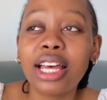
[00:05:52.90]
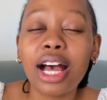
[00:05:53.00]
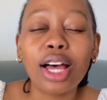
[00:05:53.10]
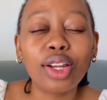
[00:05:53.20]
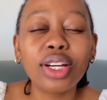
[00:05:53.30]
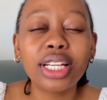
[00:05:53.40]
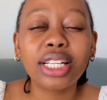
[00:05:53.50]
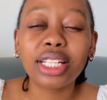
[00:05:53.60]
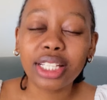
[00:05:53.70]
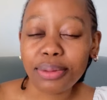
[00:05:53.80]
how
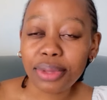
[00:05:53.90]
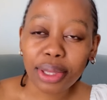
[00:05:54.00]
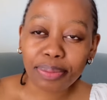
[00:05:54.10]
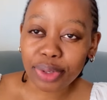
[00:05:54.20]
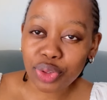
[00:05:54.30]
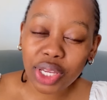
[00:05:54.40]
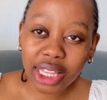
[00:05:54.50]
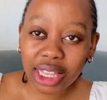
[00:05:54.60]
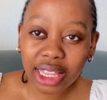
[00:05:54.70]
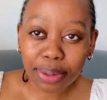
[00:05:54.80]
long
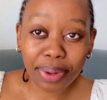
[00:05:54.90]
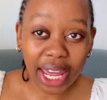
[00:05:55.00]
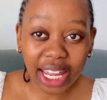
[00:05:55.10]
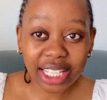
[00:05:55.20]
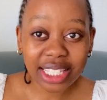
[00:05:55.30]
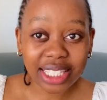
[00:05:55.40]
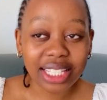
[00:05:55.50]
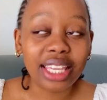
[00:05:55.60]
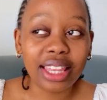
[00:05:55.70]
between the pains.